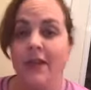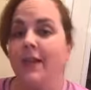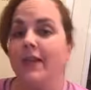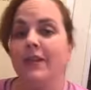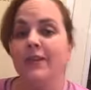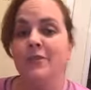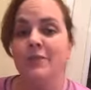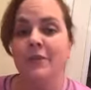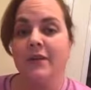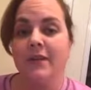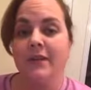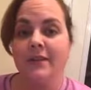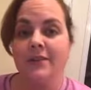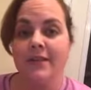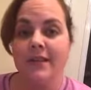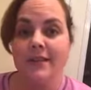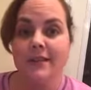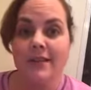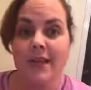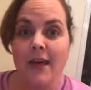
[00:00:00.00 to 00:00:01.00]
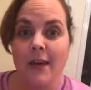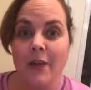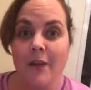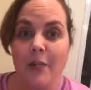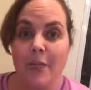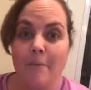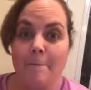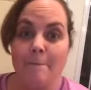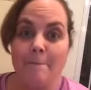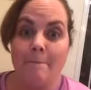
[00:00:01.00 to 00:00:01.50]
is because that's kind of
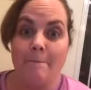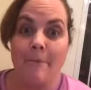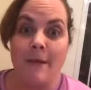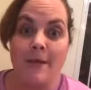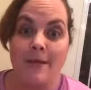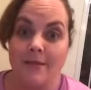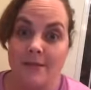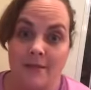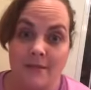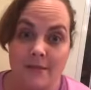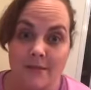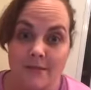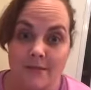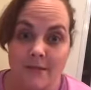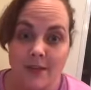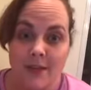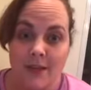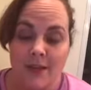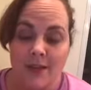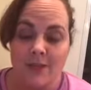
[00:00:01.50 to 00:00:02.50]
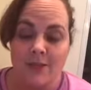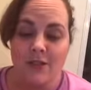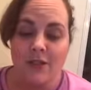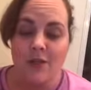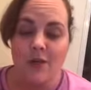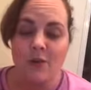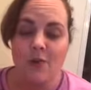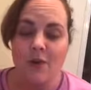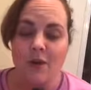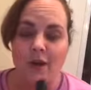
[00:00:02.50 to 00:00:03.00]
the basis.
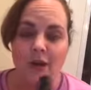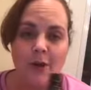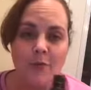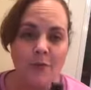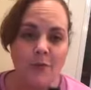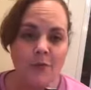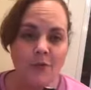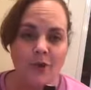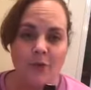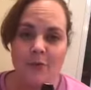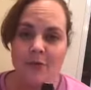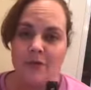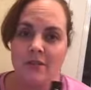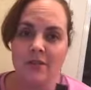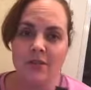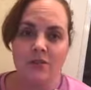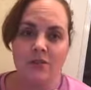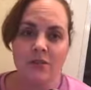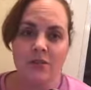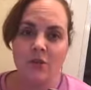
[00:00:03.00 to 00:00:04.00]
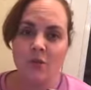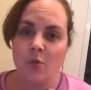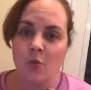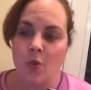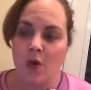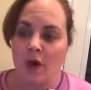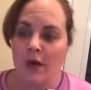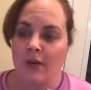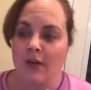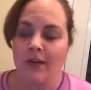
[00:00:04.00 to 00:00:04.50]
So a couple of drops in this in your
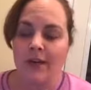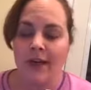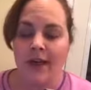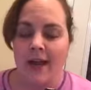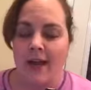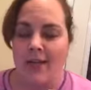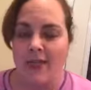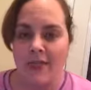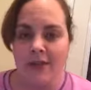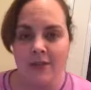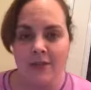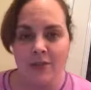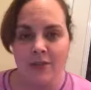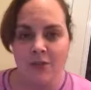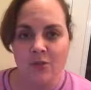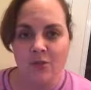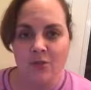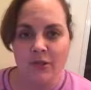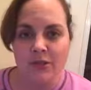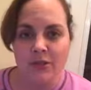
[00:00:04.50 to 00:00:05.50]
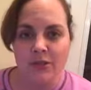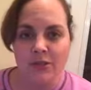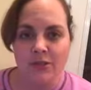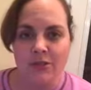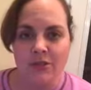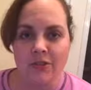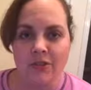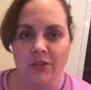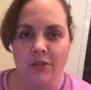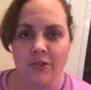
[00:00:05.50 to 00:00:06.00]
water. I think the new
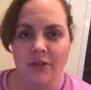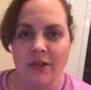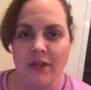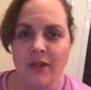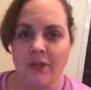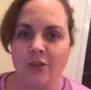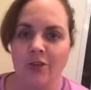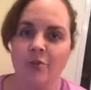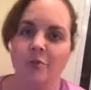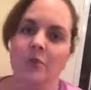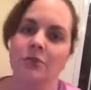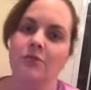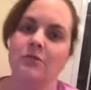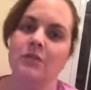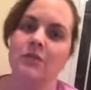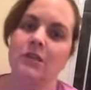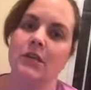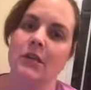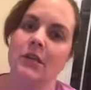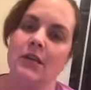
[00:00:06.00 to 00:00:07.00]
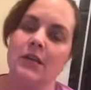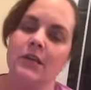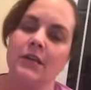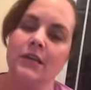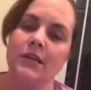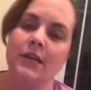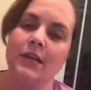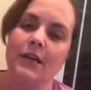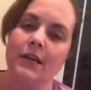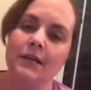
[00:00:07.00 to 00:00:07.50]
research is showing now you're supposed to drink
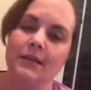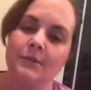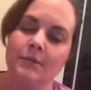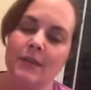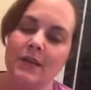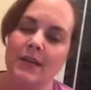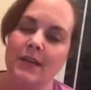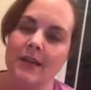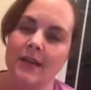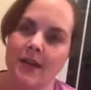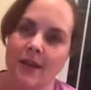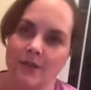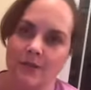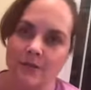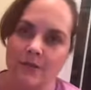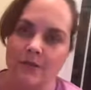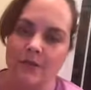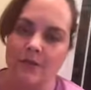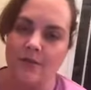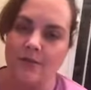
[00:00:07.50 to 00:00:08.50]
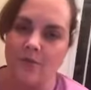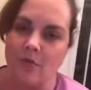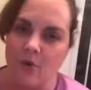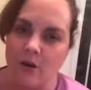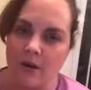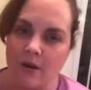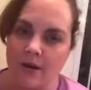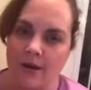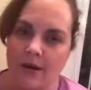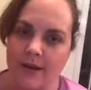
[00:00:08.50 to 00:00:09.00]
as many ounces of
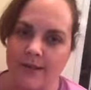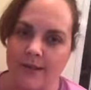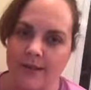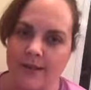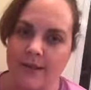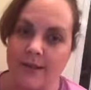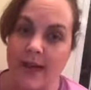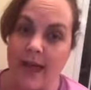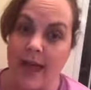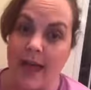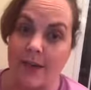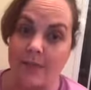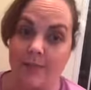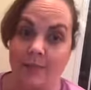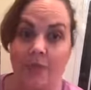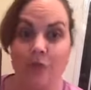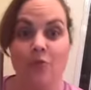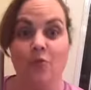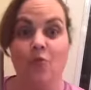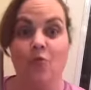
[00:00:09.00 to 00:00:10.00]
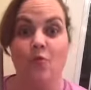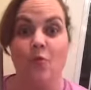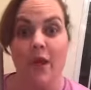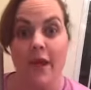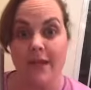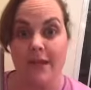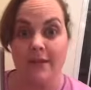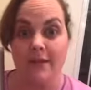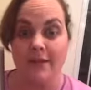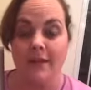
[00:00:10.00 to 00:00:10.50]
water as is half your
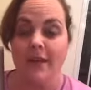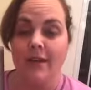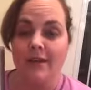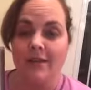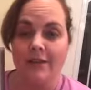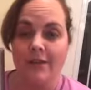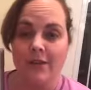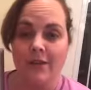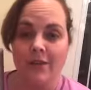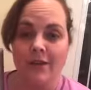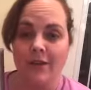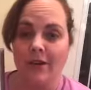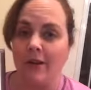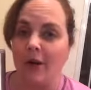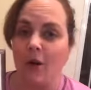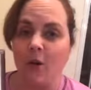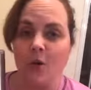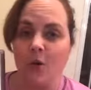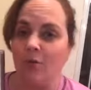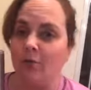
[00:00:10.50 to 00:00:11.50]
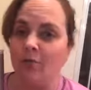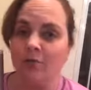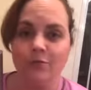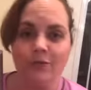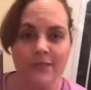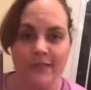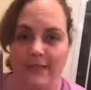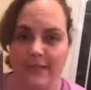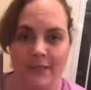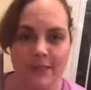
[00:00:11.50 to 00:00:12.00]
weight. So the old
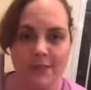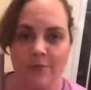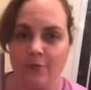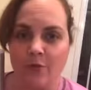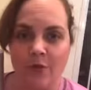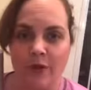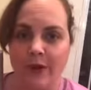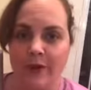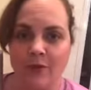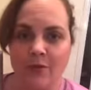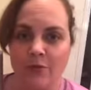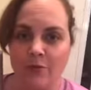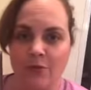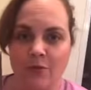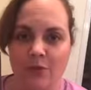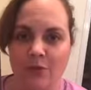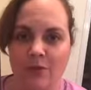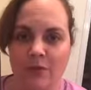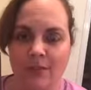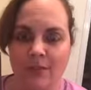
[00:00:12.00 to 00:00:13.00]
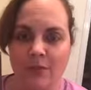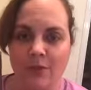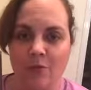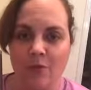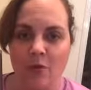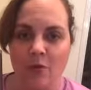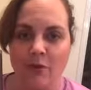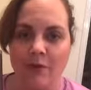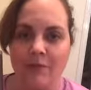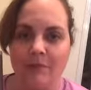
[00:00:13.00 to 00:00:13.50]
64-ounce rule is no
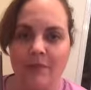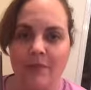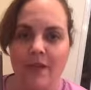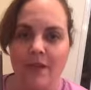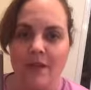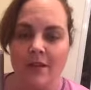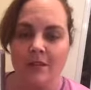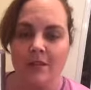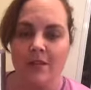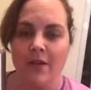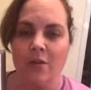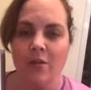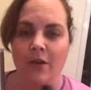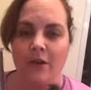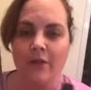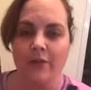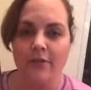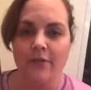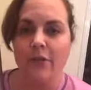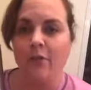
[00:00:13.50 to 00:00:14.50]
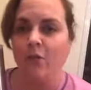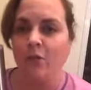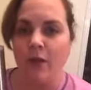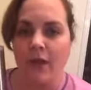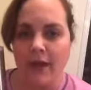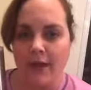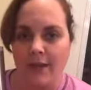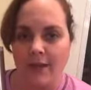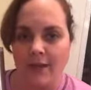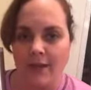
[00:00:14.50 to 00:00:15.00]
more. So whatever your
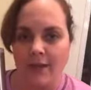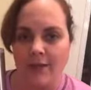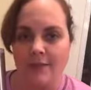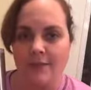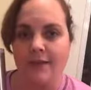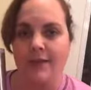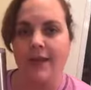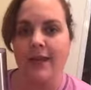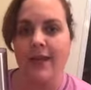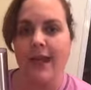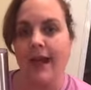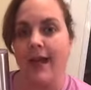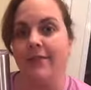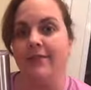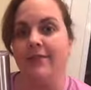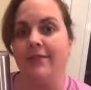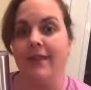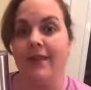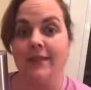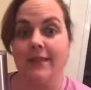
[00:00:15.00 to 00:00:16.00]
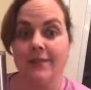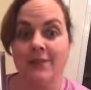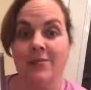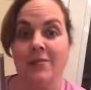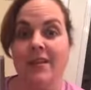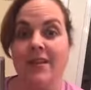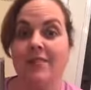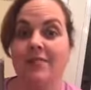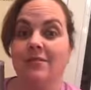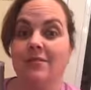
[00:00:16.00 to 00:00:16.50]
weight is, take half of that, and that's how
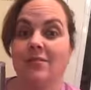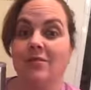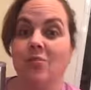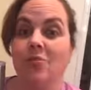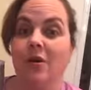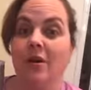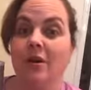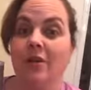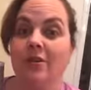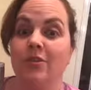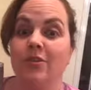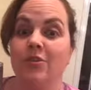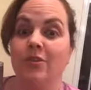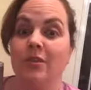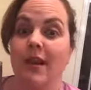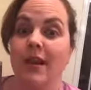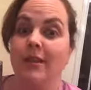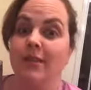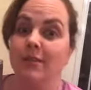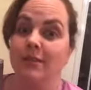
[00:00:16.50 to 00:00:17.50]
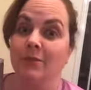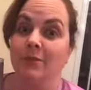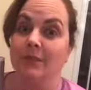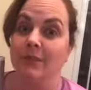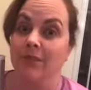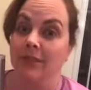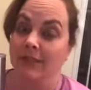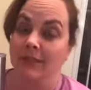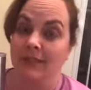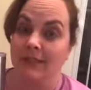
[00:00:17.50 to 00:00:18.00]
many ounces of water you should actually be
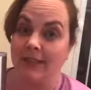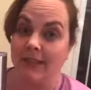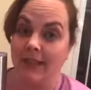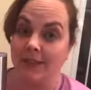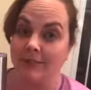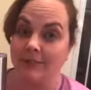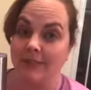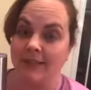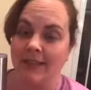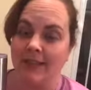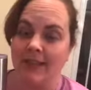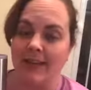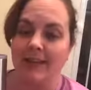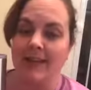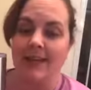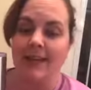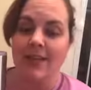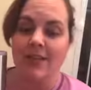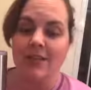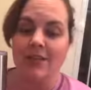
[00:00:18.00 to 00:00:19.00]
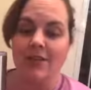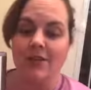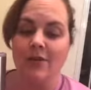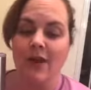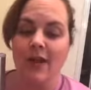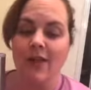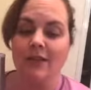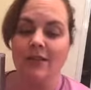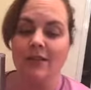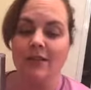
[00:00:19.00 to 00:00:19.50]
drinking every day. So
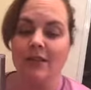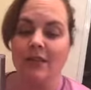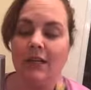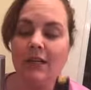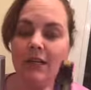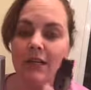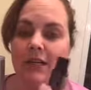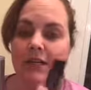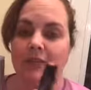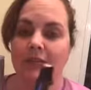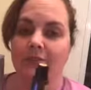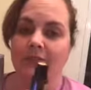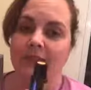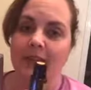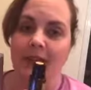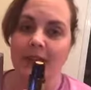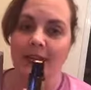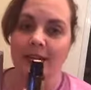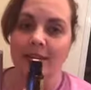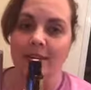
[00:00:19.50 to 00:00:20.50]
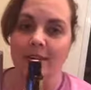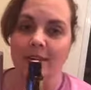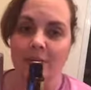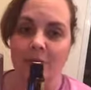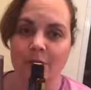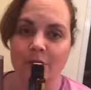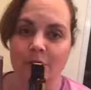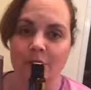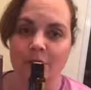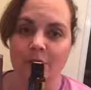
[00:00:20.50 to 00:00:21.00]
I love to add the
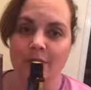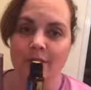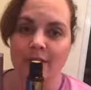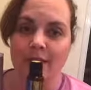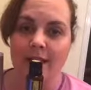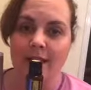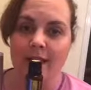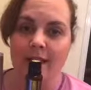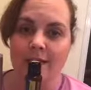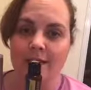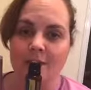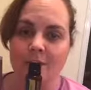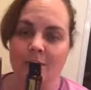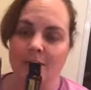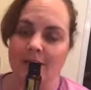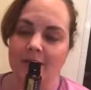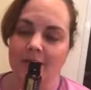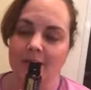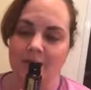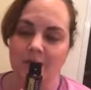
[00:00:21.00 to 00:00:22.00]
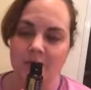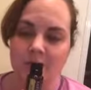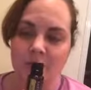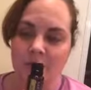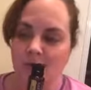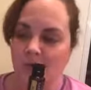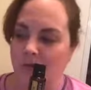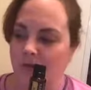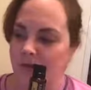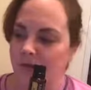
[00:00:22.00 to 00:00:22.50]
lemon oil to that. To me, it tastes
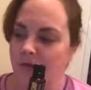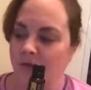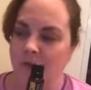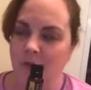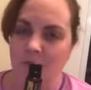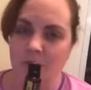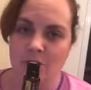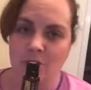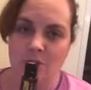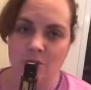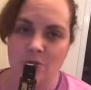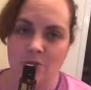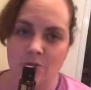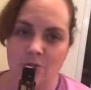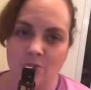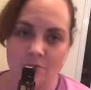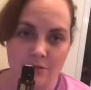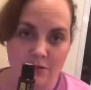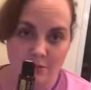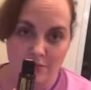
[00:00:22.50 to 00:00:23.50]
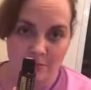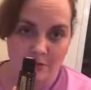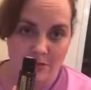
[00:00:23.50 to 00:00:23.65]
much better than lemon juice.